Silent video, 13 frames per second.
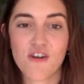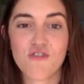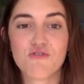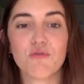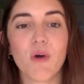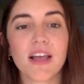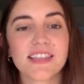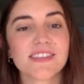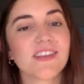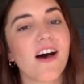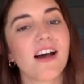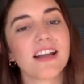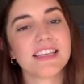What
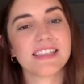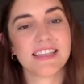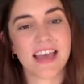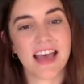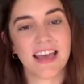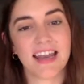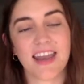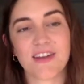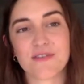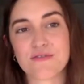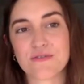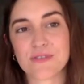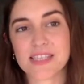song is that and
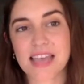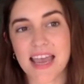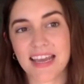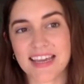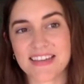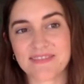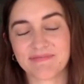who sang it?